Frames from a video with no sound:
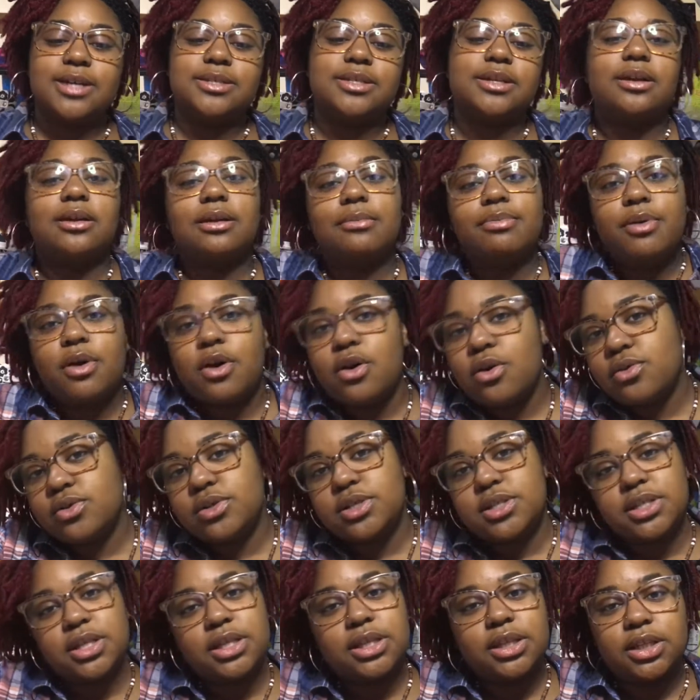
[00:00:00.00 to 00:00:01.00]
I saw your
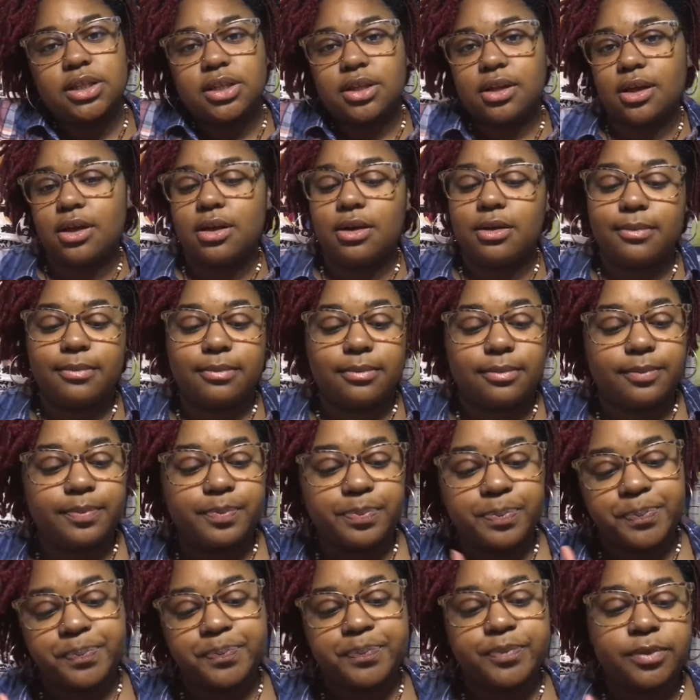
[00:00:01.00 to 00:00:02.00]
post in the
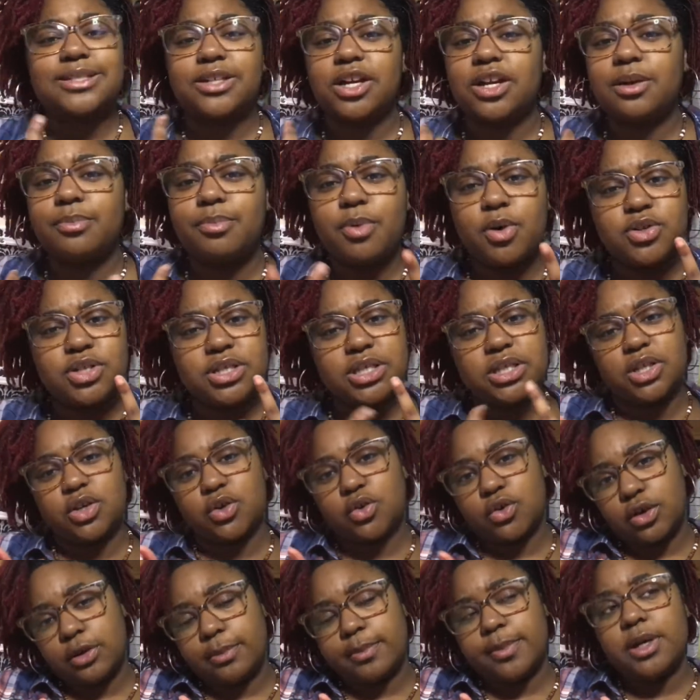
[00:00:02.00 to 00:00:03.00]

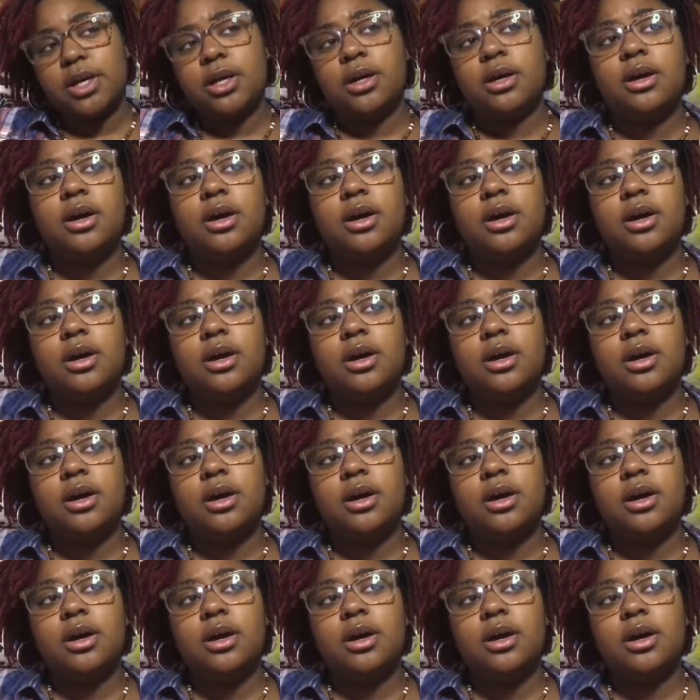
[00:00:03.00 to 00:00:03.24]
group.